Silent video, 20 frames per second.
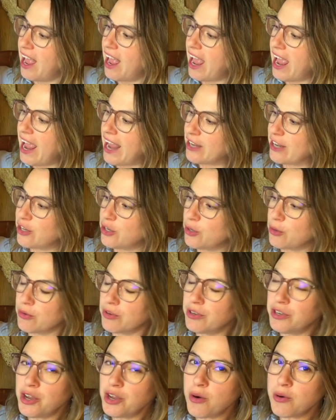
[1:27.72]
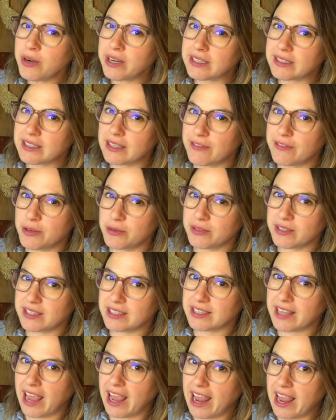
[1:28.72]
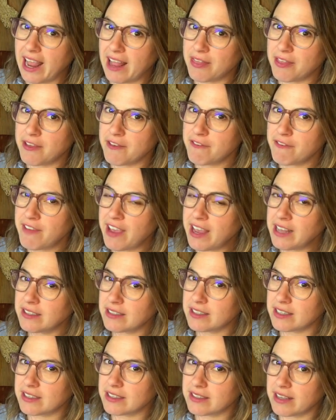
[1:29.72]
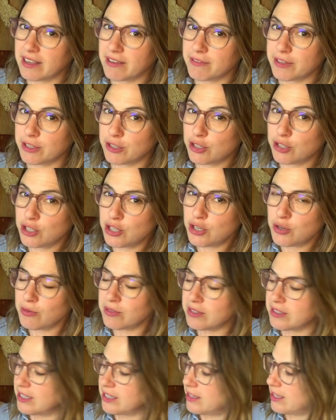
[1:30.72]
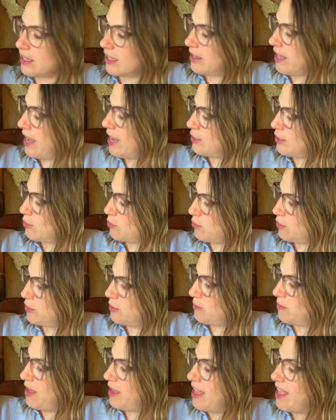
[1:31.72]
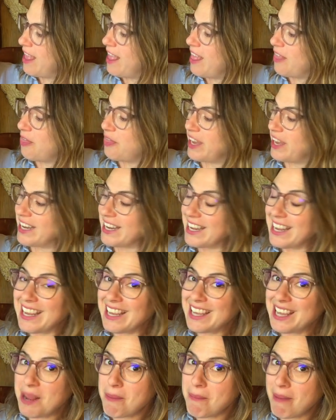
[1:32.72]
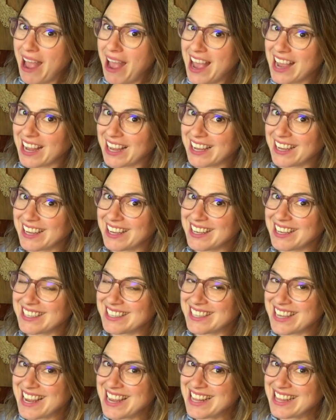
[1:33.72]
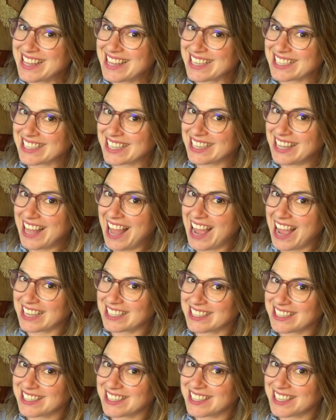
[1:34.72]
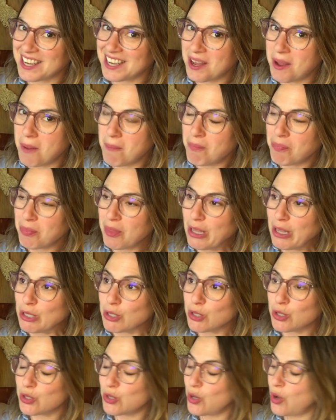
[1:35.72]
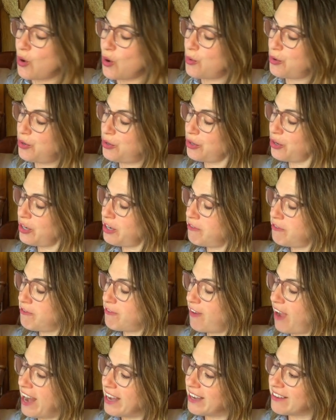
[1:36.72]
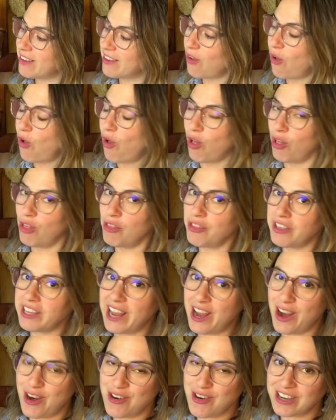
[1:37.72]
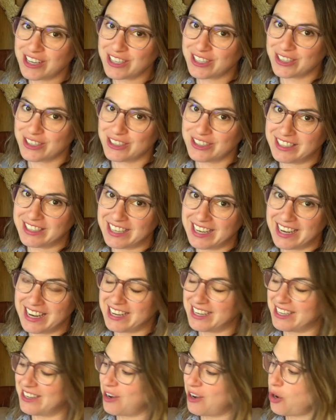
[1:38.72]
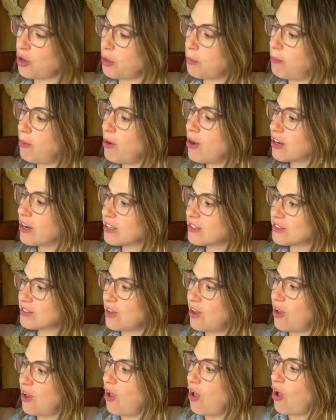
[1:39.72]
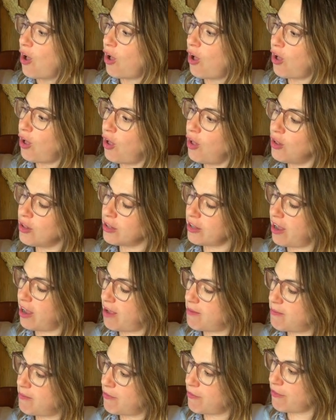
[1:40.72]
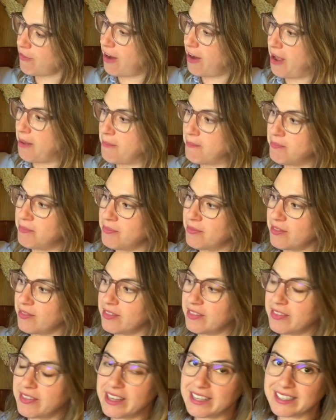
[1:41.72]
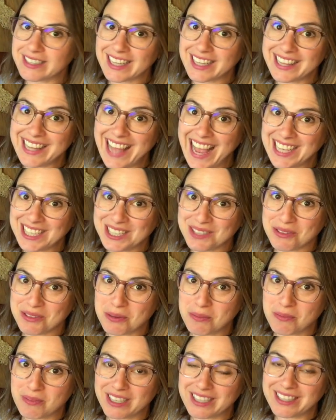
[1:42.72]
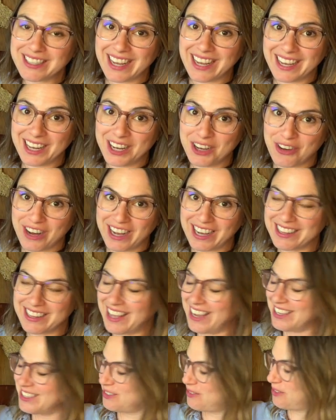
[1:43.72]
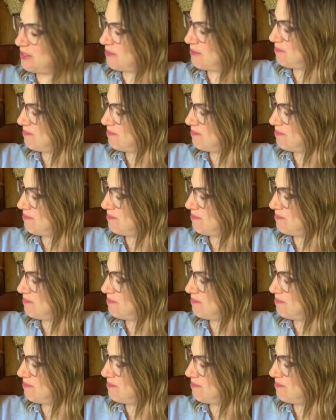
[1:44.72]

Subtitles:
And you'll notice if you scan the faces of the students in the classroom that Iggy Peck is in this class. So you're going to find that all the characters in her books all come from this classroom, this second grade classroom.